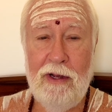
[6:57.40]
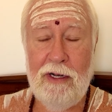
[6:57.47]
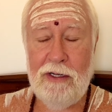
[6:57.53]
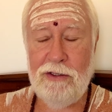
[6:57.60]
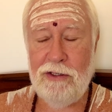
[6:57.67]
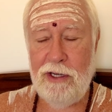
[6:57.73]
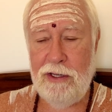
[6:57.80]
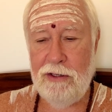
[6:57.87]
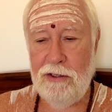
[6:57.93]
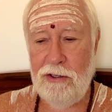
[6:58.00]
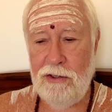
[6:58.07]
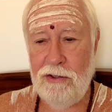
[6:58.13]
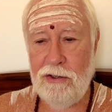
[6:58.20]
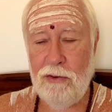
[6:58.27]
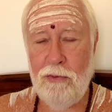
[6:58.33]
See, this
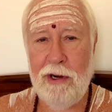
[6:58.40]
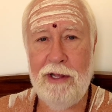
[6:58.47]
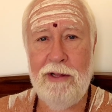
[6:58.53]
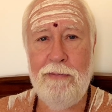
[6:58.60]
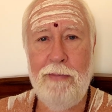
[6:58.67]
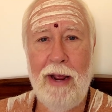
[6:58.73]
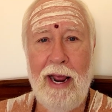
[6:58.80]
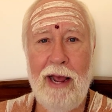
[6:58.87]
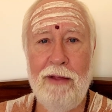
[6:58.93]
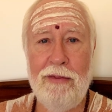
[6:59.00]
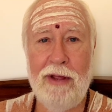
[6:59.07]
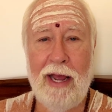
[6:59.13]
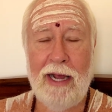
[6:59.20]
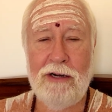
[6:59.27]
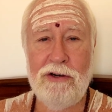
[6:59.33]
is the way the
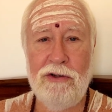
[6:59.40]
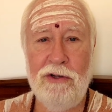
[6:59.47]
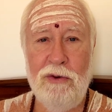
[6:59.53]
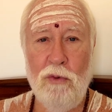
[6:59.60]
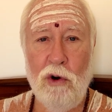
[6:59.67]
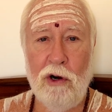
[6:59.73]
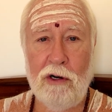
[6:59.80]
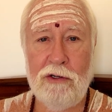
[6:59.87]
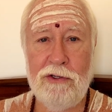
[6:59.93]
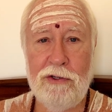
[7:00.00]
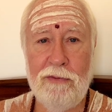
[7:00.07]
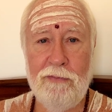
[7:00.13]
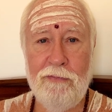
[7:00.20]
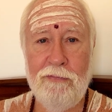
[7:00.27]
path actually works.